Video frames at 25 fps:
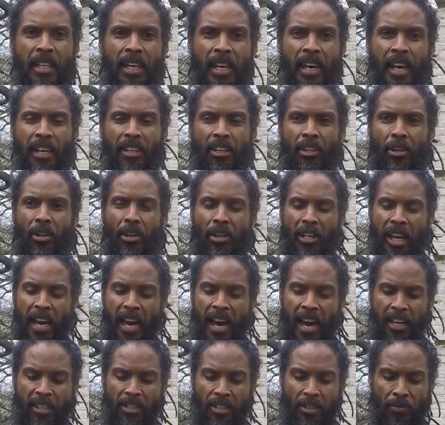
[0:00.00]
and it only
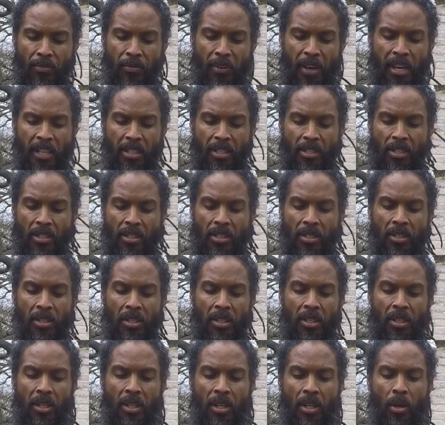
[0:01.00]
activates
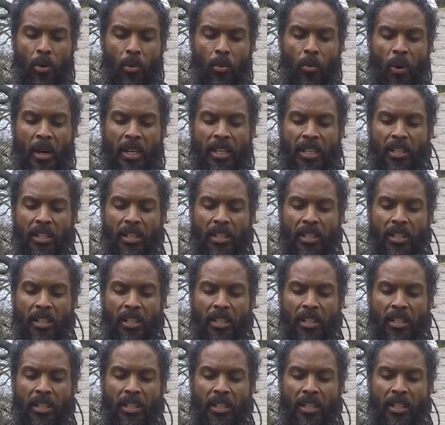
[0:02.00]
when